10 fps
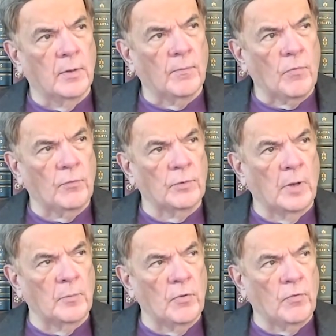should
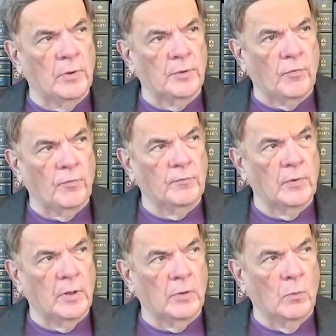not be jealous if
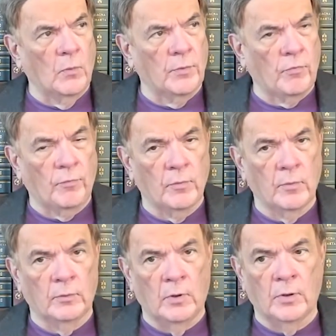God awards
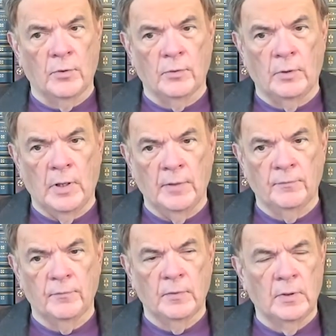longer
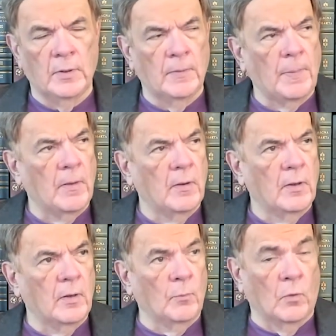life,
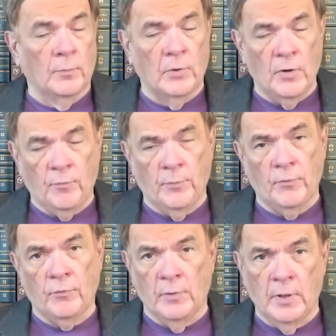more
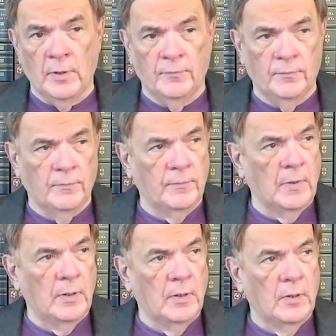prosperous life,
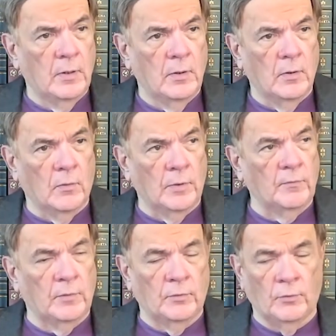or
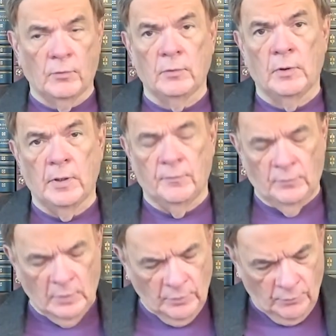even eternal life
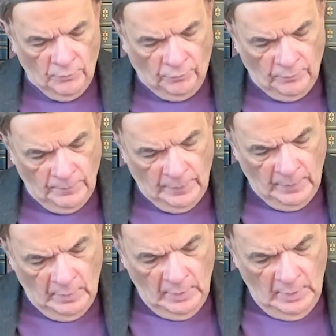to others.
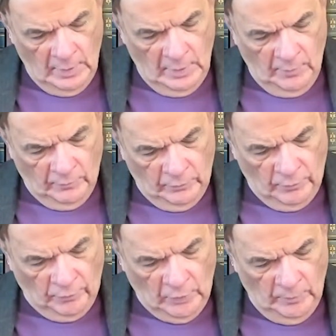For there
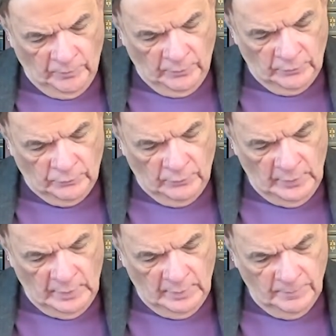is hope for a
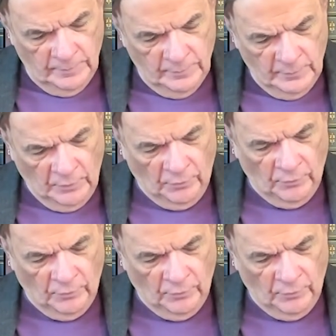tree. This is